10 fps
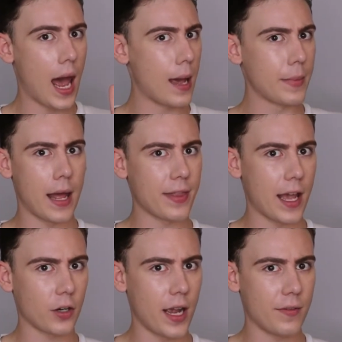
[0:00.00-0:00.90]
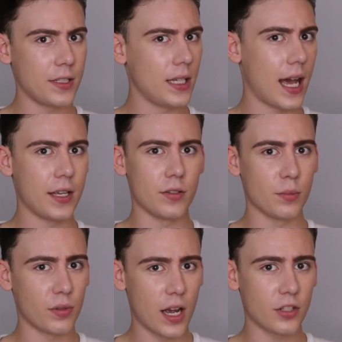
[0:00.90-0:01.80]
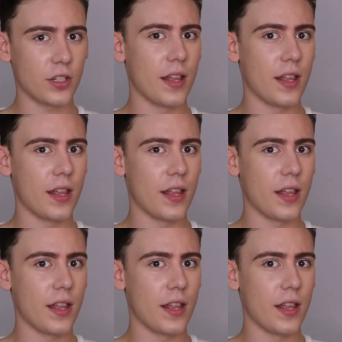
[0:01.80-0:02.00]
I'm not that crafty. I use a brush,